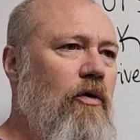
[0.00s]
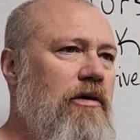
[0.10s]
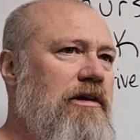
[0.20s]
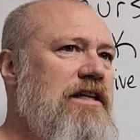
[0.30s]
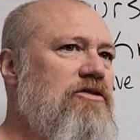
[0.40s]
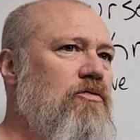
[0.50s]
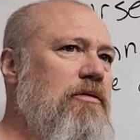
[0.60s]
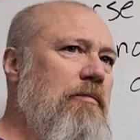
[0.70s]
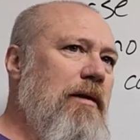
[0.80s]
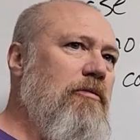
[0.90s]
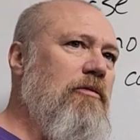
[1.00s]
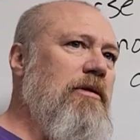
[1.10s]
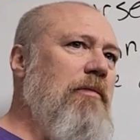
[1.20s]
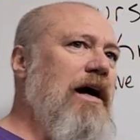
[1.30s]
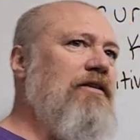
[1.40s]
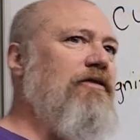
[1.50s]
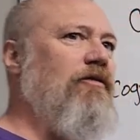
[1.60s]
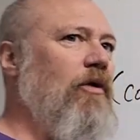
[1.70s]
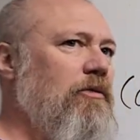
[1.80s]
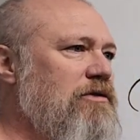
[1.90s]
or at least remember, be mindful
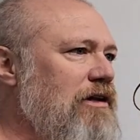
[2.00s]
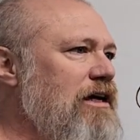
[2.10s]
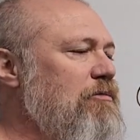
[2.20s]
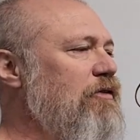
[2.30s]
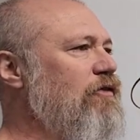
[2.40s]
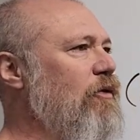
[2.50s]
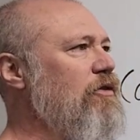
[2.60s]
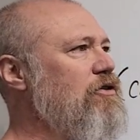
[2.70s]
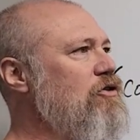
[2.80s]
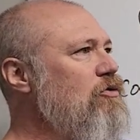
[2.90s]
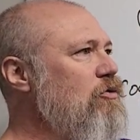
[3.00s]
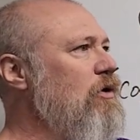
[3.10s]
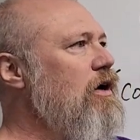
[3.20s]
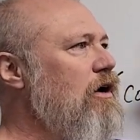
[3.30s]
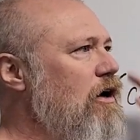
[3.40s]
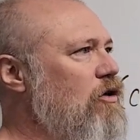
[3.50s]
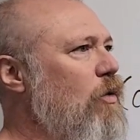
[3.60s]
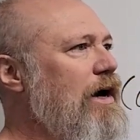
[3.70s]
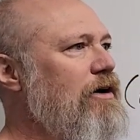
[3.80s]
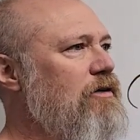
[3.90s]
of what it was like before you
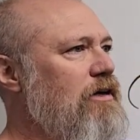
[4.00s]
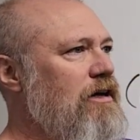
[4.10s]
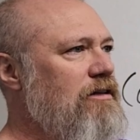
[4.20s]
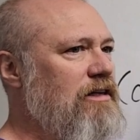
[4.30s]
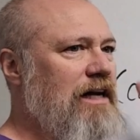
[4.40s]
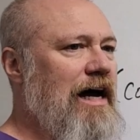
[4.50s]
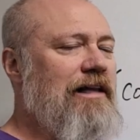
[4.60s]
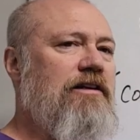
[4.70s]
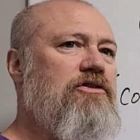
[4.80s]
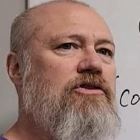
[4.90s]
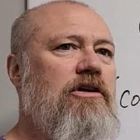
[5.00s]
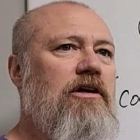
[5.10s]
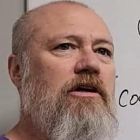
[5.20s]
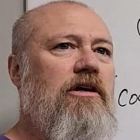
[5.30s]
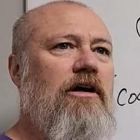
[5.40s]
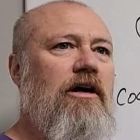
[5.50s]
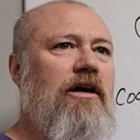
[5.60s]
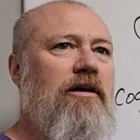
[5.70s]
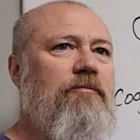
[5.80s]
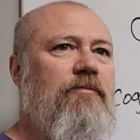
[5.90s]
acquired the knowledge.
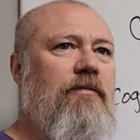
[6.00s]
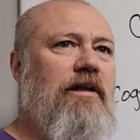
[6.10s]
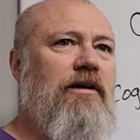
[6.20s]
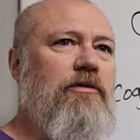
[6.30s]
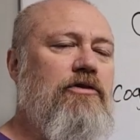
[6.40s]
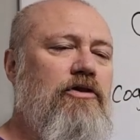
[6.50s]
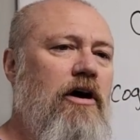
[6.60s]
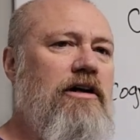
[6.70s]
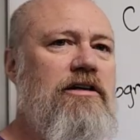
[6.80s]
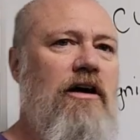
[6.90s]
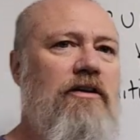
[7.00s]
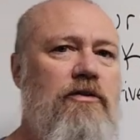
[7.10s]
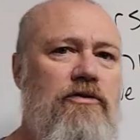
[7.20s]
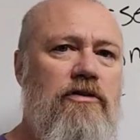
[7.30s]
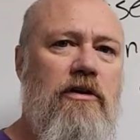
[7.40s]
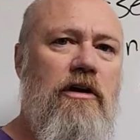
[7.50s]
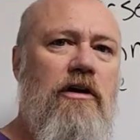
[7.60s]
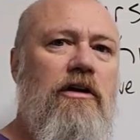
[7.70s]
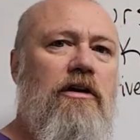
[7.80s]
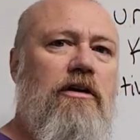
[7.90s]
Um, and then when you're talking to others,
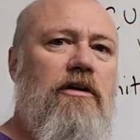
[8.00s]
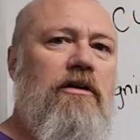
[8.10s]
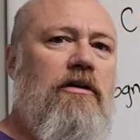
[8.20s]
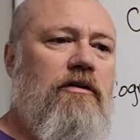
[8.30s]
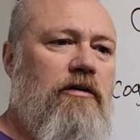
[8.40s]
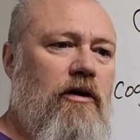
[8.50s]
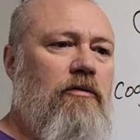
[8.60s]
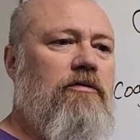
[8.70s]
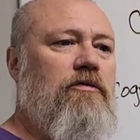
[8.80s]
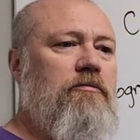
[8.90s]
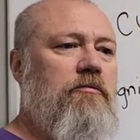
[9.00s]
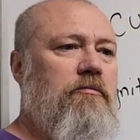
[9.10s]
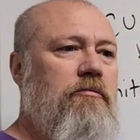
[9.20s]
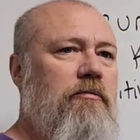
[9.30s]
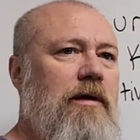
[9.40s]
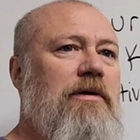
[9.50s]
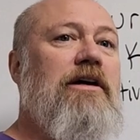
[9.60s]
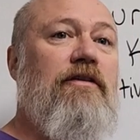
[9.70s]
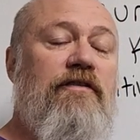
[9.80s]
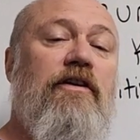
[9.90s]
you know, maybe
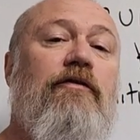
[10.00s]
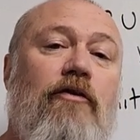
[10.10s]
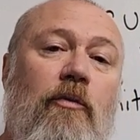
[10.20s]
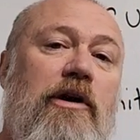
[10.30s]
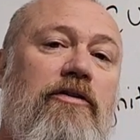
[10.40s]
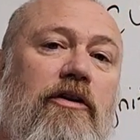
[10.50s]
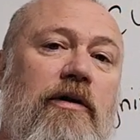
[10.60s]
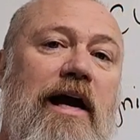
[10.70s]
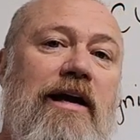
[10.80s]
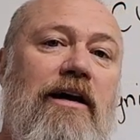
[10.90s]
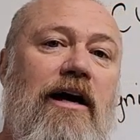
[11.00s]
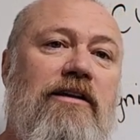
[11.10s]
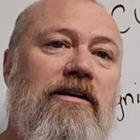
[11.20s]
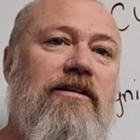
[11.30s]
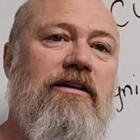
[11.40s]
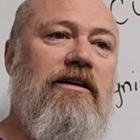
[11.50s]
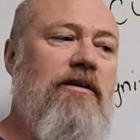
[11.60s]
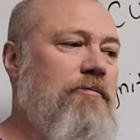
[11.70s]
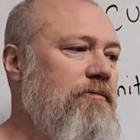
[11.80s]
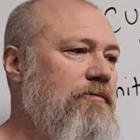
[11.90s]
get a feel for where they're at on the,
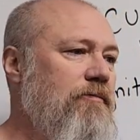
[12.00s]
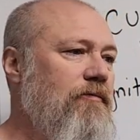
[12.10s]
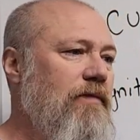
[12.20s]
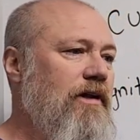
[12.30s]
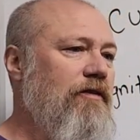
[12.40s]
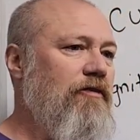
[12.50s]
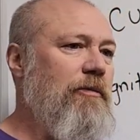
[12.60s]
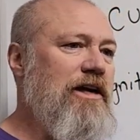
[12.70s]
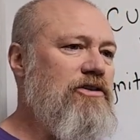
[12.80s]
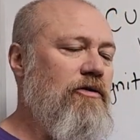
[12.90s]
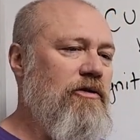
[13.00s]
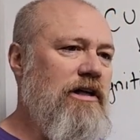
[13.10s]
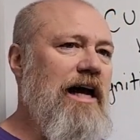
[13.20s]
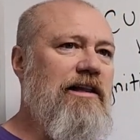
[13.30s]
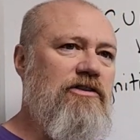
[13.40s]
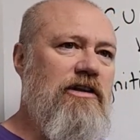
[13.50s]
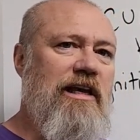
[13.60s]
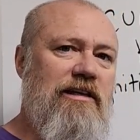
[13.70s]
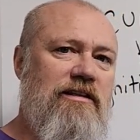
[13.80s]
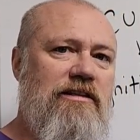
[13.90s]
the um, information or the knowledge of
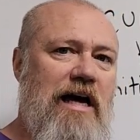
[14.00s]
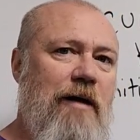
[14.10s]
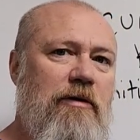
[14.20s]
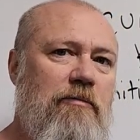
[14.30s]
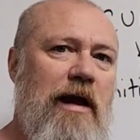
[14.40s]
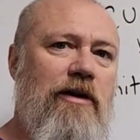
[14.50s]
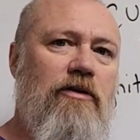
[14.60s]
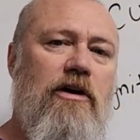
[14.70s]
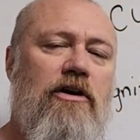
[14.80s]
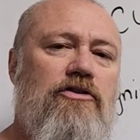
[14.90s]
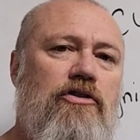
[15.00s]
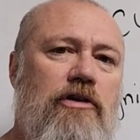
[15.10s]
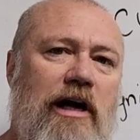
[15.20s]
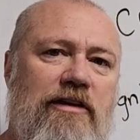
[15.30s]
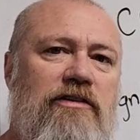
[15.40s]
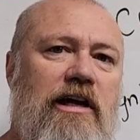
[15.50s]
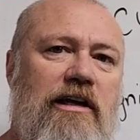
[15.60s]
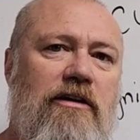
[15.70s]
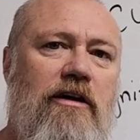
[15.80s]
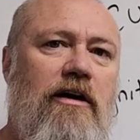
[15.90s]
that topic matter so you guys
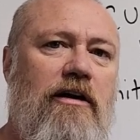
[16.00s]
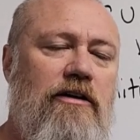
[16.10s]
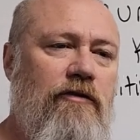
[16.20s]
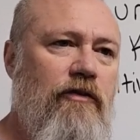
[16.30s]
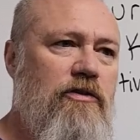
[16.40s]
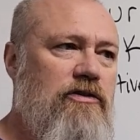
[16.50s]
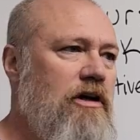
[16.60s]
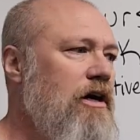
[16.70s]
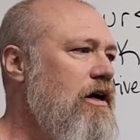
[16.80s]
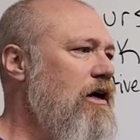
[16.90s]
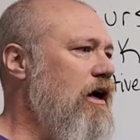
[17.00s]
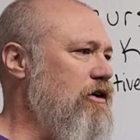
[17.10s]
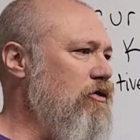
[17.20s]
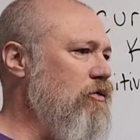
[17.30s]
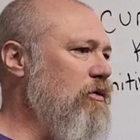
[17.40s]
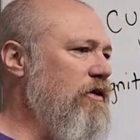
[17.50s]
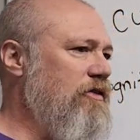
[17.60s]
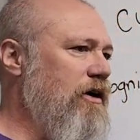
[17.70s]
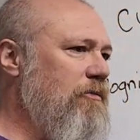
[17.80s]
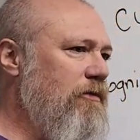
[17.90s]
can uh, converse. A good rule of
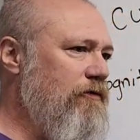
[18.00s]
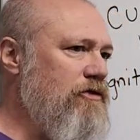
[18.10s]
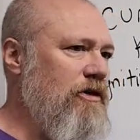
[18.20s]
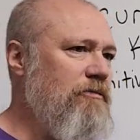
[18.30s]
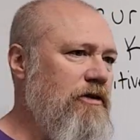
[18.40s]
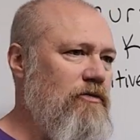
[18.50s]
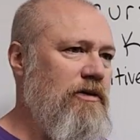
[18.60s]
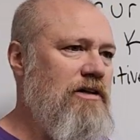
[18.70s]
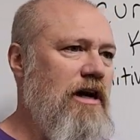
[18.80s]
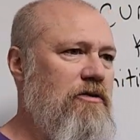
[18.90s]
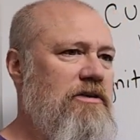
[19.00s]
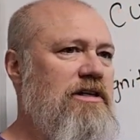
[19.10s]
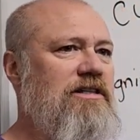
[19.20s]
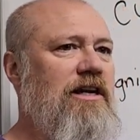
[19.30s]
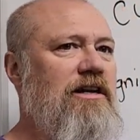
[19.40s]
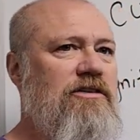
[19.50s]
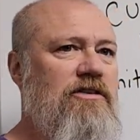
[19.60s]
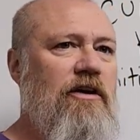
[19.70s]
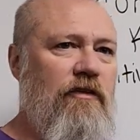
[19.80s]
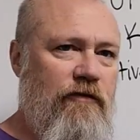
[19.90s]
thumb for something is what Socrates said
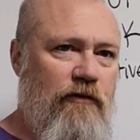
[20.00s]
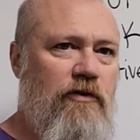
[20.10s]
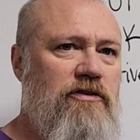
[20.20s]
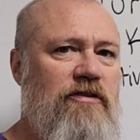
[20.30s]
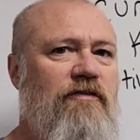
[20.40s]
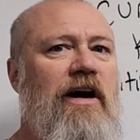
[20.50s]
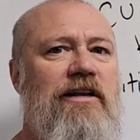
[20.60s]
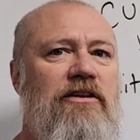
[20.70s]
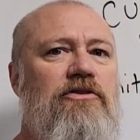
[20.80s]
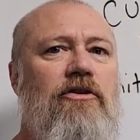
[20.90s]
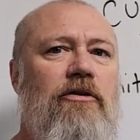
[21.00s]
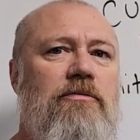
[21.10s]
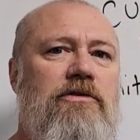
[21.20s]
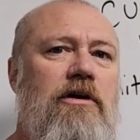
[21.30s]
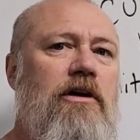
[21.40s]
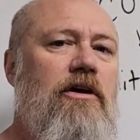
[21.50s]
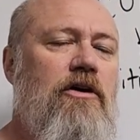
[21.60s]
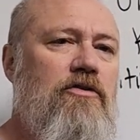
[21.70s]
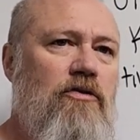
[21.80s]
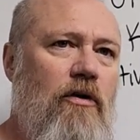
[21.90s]
is first define the terms.
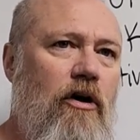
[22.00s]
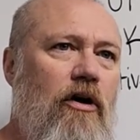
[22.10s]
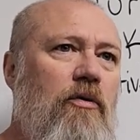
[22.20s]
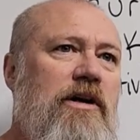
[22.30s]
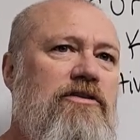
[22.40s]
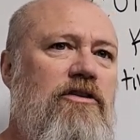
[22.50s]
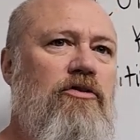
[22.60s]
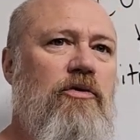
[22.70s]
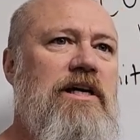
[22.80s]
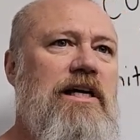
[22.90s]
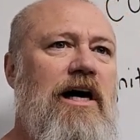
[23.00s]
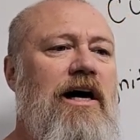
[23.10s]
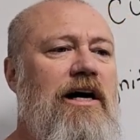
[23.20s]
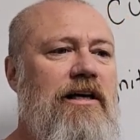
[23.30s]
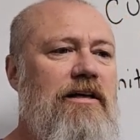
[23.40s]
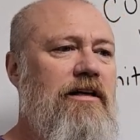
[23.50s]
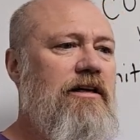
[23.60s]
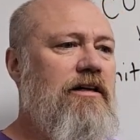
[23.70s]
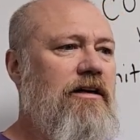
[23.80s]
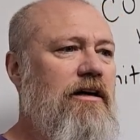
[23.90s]
So always agree
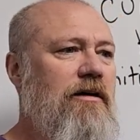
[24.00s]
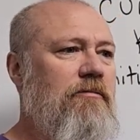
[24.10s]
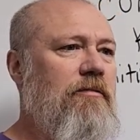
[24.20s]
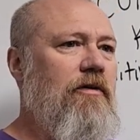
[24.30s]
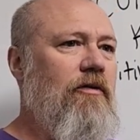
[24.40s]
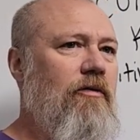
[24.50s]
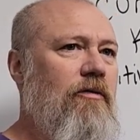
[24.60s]
on um,